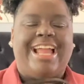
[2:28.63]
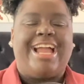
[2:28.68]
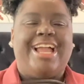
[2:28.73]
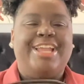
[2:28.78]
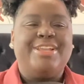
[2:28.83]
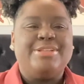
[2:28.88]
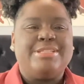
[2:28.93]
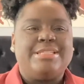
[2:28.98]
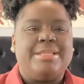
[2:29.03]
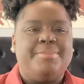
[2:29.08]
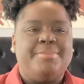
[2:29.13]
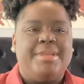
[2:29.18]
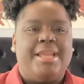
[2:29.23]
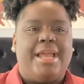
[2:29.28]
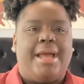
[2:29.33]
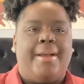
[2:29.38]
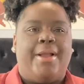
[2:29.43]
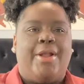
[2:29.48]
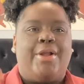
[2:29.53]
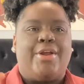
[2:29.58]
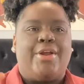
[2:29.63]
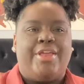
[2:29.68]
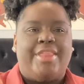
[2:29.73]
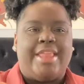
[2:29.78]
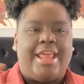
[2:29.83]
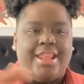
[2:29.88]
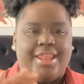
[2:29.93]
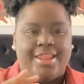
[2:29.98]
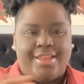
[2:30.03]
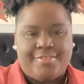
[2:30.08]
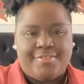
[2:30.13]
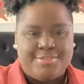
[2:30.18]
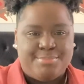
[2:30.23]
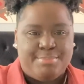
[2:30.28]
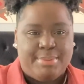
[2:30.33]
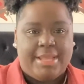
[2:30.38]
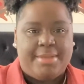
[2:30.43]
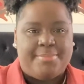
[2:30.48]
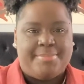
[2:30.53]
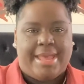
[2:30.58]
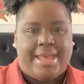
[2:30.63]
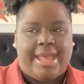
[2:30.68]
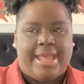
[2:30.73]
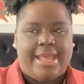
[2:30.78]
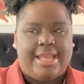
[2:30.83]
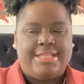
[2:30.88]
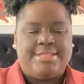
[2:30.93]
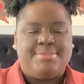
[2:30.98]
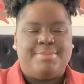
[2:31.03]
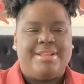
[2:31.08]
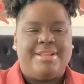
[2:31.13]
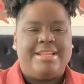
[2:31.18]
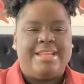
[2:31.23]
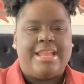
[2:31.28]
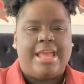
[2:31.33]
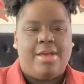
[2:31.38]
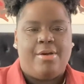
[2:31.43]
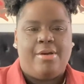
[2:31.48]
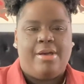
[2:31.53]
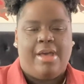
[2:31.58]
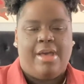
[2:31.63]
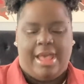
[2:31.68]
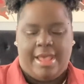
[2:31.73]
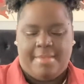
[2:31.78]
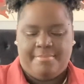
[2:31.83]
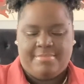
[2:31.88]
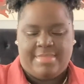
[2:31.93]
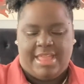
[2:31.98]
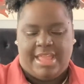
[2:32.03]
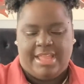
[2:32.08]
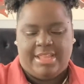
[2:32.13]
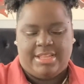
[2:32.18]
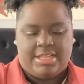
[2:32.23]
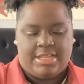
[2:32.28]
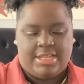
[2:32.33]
I used to be a girl that loves big bags, but now I'm like,